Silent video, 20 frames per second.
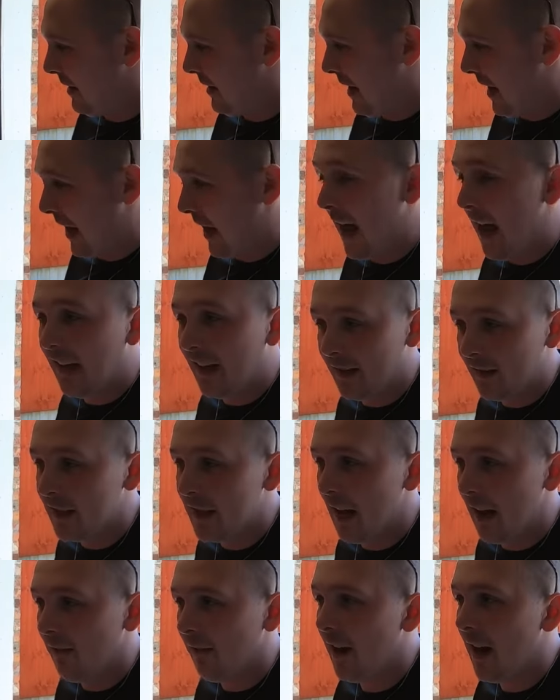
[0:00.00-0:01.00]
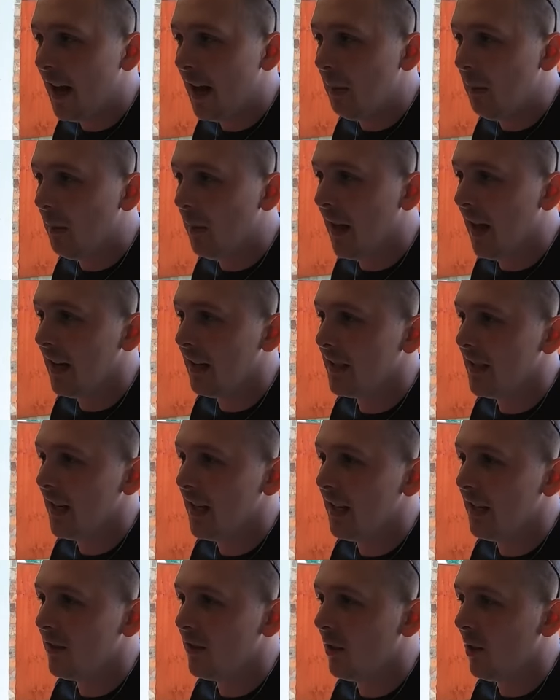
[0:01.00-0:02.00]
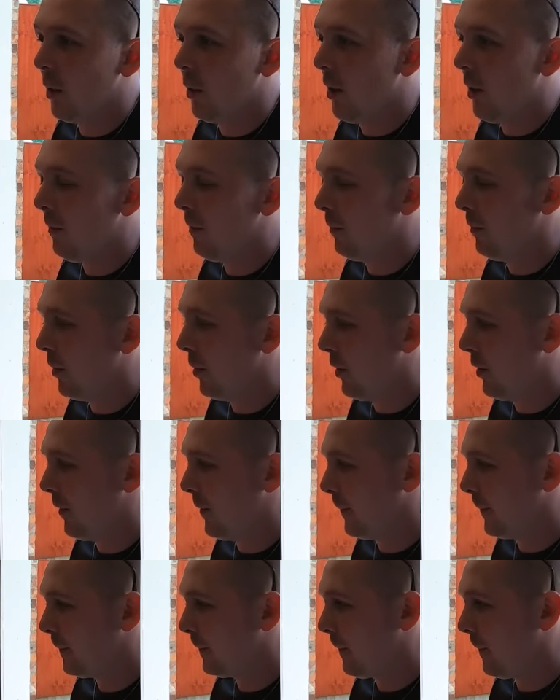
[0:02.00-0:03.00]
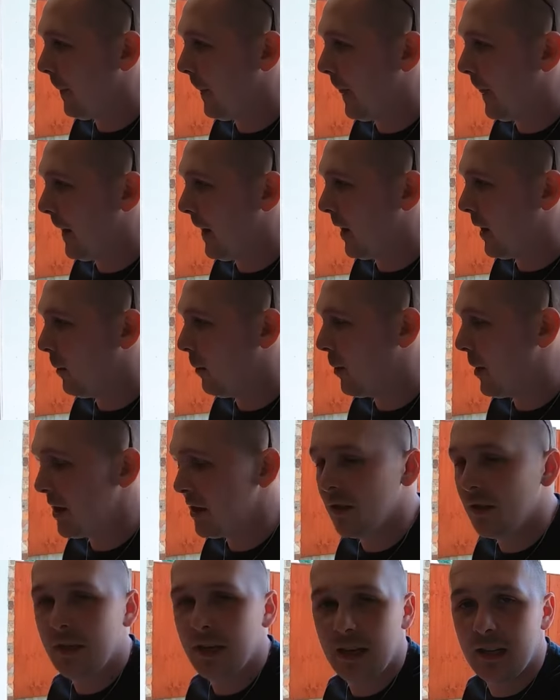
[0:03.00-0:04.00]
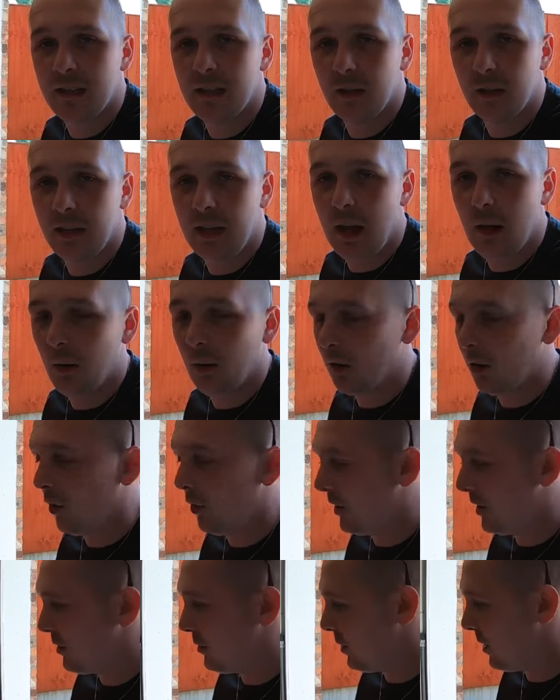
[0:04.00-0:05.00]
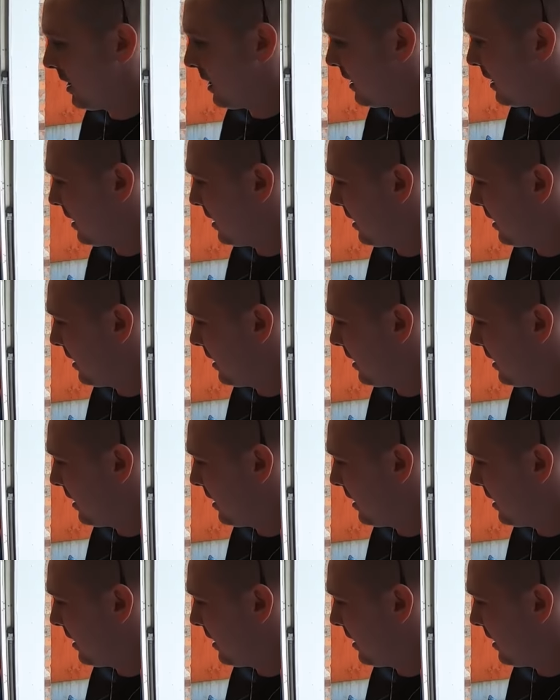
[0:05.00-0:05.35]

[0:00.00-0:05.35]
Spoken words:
and I can start finding parts that need to go on. But a compression test, I'll get one done this week,